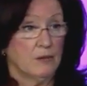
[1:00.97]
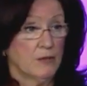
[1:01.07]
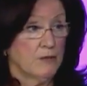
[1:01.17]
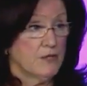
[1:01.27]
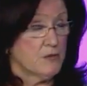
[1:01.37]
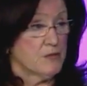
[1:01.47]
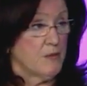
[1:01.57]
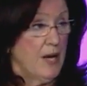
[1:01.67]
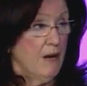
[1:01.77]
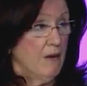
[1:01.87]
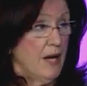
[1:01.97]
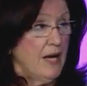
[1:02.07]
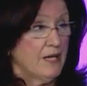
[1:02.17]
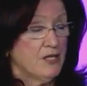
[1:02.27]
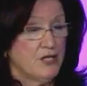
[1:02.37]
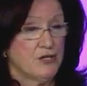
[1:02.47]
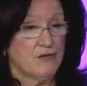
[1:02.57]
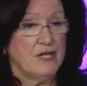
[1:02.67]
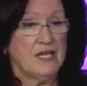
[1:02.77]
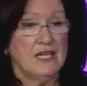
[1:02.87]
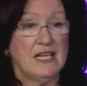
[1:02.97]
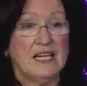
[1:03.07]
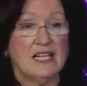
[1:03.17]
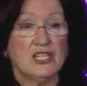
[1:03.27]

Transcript: what this was about. I had a degree in English